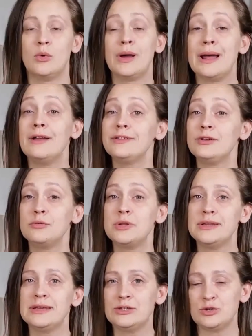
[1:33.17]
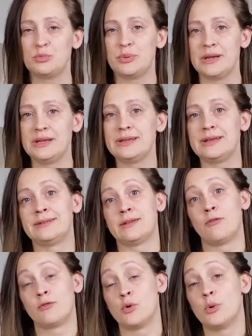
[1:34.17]
What else you will need to print is,
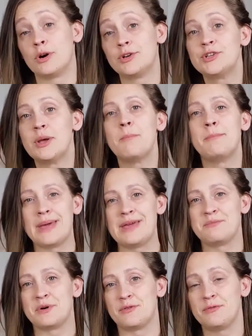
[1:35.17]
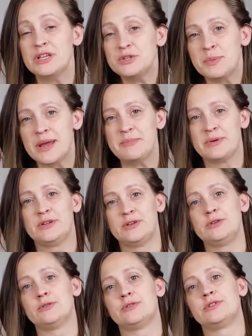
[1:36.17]
of course, paper. Which paper to
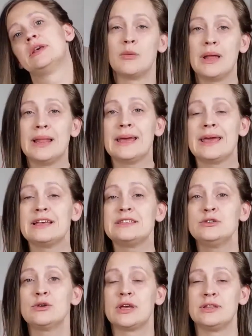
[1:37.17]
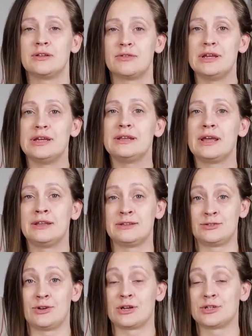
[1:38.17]
use? Well, I guess you can read an
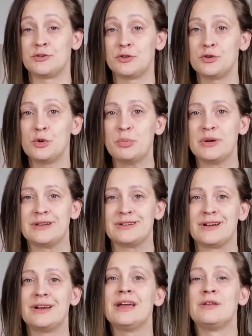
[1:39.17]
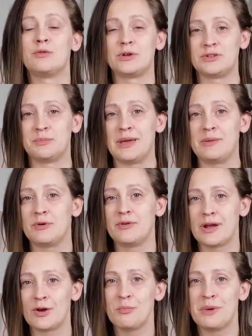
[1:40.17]
instruction to your printer and what paper
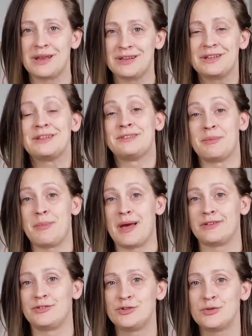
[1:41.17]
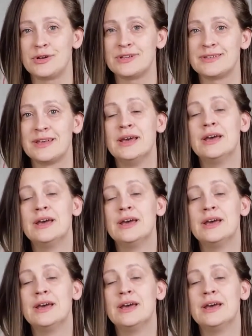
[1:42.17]
recommended is the best choice.